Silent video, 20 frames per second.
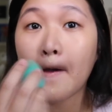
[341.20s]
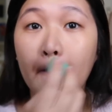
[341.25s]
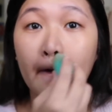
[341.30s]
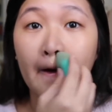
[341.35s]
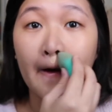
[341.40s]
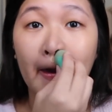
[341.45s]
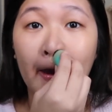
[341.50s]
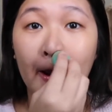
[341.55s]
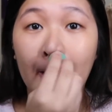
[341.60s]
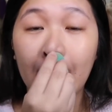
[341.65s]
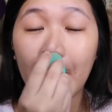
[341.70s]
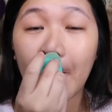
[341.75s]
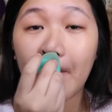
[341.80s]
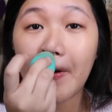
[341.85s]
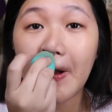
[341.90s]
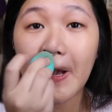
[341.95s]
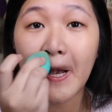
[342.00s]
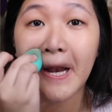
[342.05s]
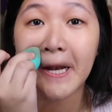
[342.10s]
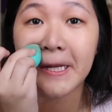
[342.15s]
Oh, ayan.
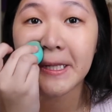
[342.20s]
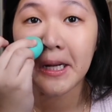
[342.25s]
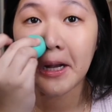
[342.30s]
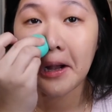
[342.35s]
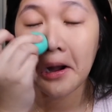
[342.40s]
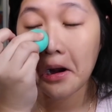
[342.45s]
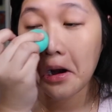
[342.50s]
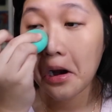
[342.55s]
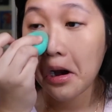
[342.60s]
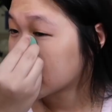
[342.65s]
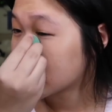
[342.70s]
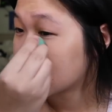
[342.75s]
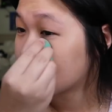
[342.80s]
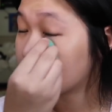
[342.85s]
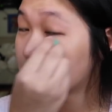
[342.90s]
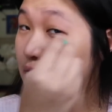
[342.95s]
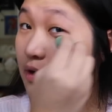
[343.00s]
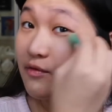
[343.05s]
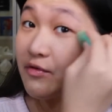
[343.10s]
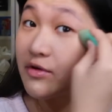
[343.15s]
Sobrang light niya lang. Just
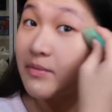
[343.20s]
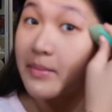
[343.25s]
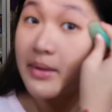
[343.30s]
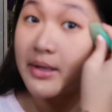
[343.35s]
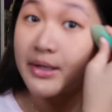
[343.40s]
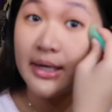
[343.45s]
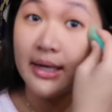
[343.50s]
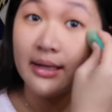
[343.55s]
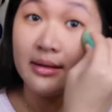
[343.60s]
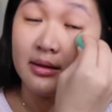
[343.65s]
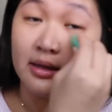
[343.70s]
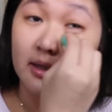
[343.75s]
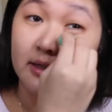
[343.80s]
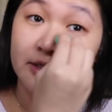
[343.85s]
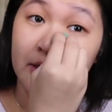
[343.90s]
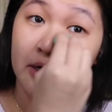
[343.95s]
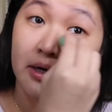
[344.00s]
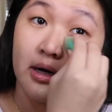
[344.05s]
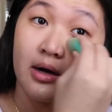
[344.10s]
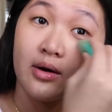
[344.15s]
to cover my
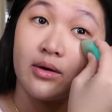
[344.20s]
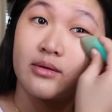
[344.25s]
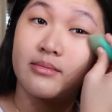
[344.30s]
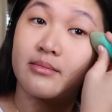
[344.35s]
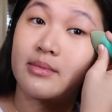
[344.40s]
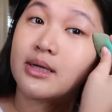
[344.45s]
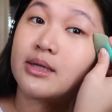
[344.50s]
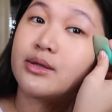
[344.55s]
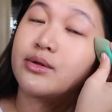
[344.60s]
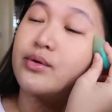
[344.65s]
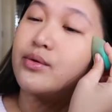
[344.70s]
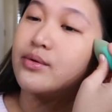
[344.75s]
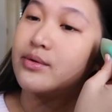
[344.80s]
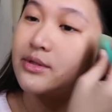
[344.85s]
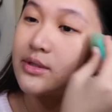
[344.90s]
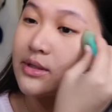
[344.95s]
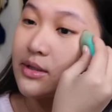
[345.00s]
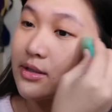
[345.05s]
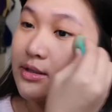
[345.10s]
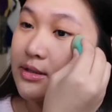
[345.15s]
redness around my
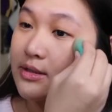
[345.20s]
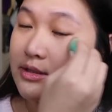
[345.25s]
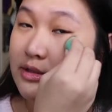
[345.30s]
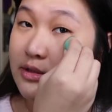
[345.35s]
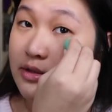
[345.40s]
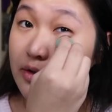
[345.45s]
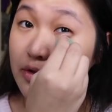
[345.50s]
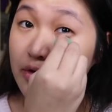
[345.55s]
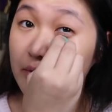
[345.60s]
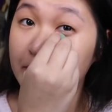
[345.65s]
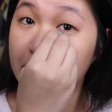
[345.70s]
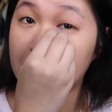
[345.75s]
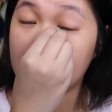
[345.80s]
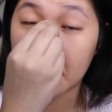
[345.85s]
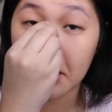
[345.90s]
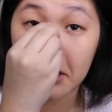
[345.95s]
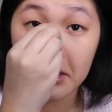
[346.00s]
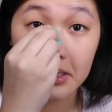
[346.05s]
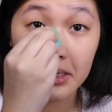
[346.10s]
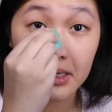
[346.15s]
nose because yun yung
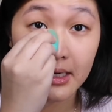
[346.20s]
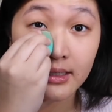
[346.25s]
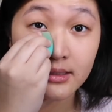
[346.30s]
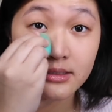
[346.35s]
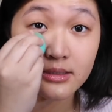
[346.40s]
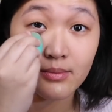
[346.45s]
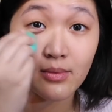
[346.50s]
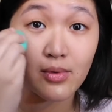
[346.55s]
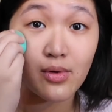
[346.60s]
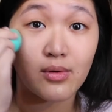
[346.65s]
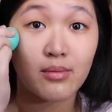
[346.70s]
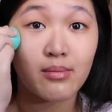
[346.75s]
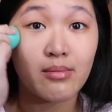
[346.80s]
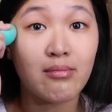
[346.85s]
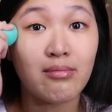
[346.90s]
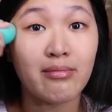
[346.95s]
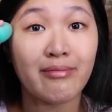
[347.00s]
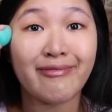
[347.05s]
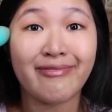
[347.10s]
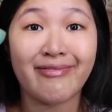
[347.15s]
pinaka-red sa buong
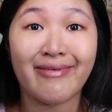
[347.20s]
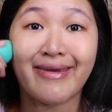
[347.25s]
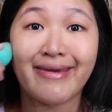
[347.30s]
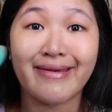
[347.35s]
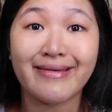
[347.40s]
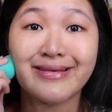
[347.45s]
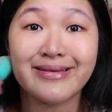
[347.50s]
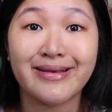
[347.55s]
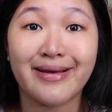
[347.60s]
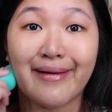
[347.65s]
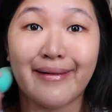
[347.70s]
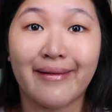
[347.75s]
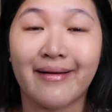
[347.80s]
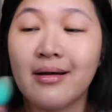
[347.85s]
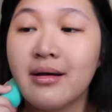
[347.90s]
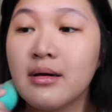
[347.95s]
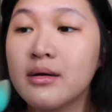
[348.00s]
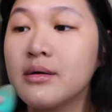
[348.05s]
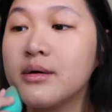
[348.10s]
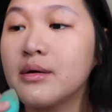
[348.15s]
face ka.
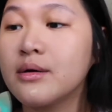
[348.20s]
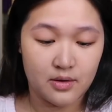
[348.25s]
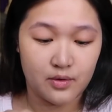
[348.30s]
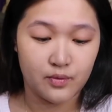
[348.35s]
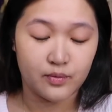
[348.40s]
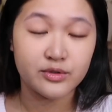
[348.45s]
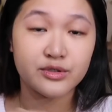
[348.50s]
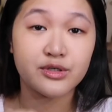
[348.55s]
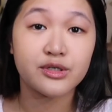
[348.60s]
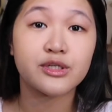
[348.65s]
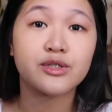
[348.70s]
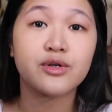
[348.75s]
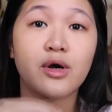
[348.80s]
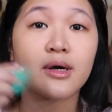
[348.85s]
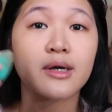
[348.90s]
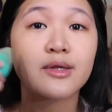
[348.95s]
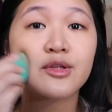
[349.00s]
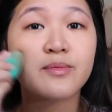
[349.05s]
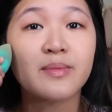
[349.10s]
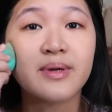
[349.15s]
I was just
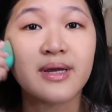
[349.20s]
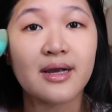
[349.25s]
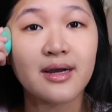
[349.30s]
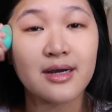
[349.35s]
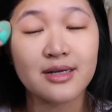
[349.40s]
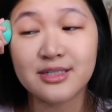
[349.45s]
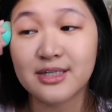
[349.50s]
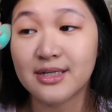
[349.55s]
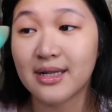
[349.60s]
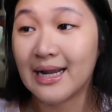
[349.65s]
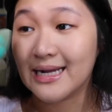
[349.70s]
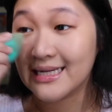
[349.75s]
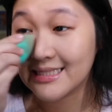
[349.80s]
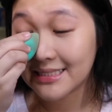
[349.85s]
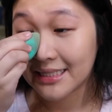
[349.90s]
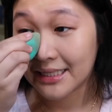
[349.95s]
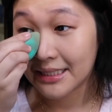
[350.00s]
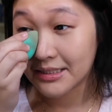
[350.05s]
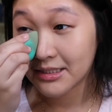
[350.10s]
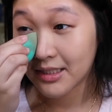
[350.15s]
talking to my cousin
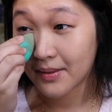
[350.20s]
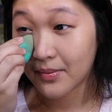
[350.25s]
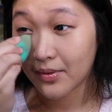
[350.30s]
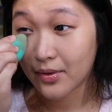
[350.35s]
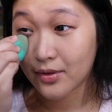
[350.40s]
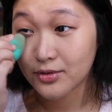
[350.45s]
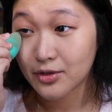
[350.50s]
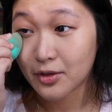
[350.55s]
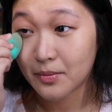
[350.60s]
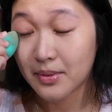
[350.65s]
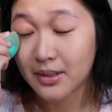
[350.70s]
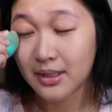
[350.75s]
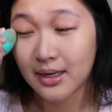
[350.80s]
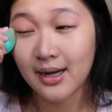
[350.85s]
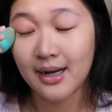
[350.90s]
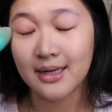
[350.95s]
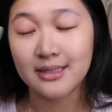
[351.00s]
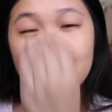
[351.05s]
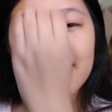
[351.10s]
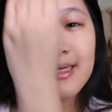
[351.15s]
last night. Sabi ko,
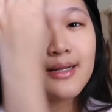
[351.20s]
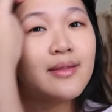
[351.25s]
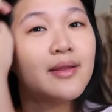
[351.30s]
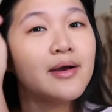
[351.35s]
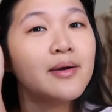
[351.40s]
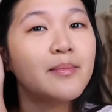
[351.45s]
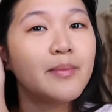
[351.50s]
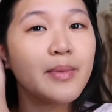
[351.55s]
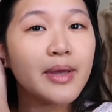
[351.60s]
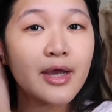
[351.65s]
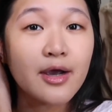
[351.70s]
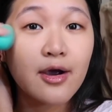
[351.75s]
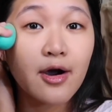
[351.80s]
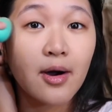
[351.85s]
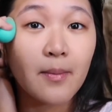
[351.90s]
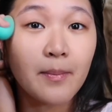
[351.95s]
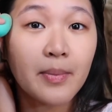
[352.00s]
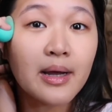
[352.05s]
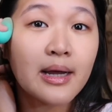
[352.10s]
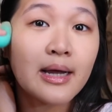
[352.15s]
sobrang hassle ng
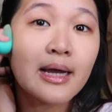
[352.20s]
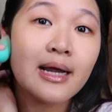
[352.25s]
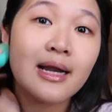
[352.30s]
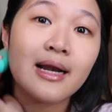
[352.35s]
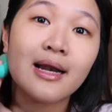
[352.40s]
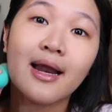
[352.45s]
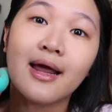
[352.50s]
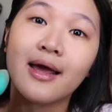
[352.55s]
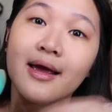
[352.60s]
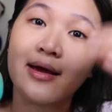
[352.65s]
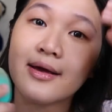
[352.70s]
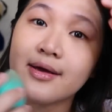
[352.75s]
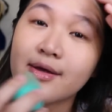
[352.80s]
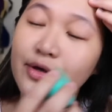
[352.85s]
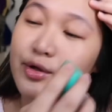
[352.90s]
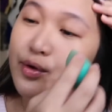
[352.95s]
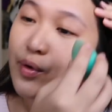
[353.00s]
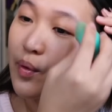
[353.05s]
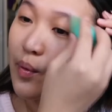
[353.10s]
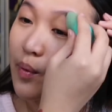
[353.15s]
makeup. Like,
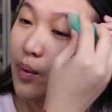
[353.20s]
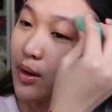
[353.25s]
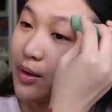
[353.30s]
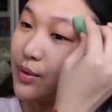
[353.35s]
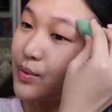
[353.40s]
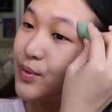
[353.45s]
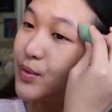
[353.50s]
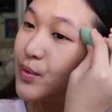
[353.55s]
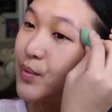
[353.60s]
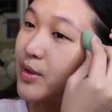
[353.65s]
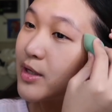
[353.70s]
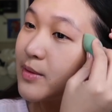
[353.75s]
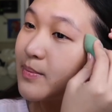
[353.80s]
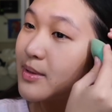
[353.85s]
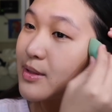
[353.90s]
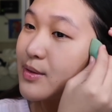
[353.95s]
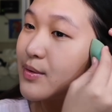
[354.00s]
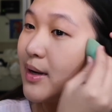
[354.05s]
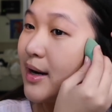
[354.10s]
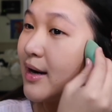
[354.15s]
you don't want to do it
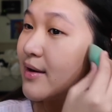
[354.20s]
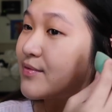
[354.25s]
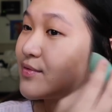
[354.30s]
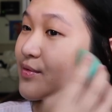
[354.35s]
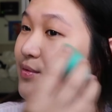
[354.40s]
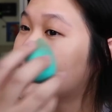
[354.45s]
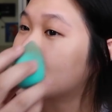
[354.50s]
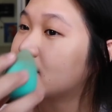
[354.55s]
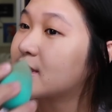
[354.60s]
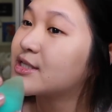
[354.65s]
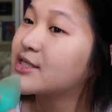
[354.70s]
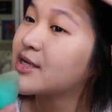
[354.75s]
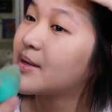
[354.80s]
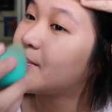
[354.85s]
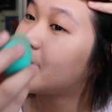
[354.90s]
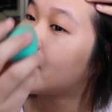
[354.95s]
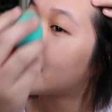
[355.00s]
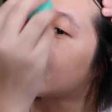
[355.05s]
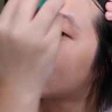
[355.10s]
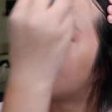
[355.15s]
but you have to. Kasi
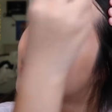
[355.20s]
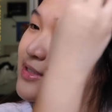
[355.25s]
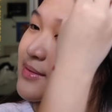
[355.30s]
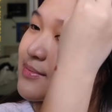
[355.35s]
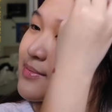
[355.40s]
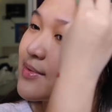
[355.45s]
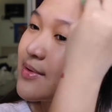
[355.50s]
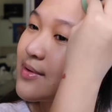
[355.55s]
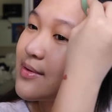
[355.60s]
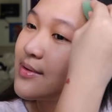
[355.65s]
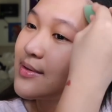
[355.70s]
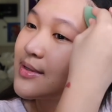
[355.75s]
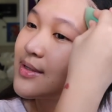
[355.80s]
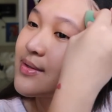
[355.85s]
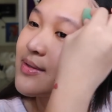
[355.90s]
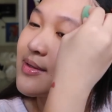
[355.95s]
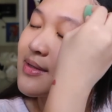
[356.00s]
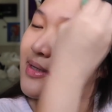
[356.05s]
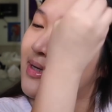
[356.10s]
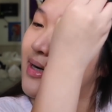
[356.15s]
syempre, gusto mo,
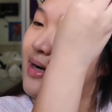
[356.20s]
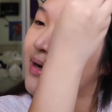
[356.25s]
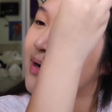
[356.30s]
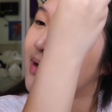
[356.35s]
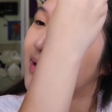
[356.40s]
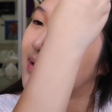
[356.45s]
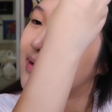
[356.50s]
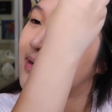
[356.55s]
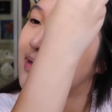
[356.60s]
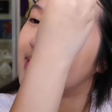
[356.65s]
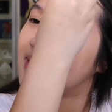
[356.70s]
cute ka.